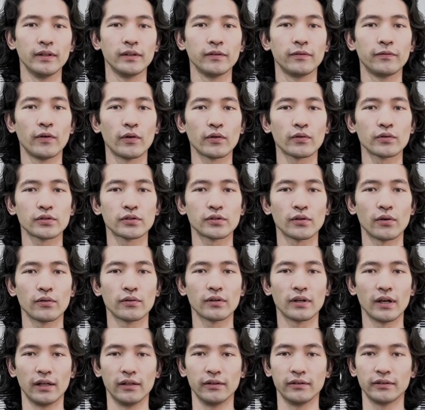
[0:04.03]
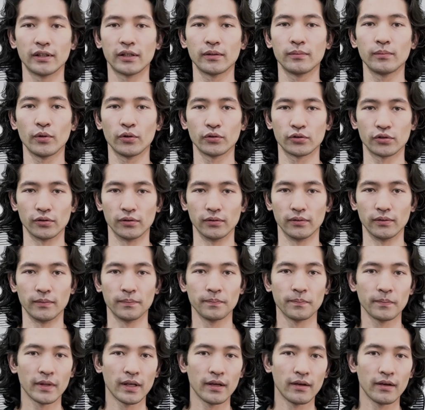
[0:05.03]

we'll focus on calendar module.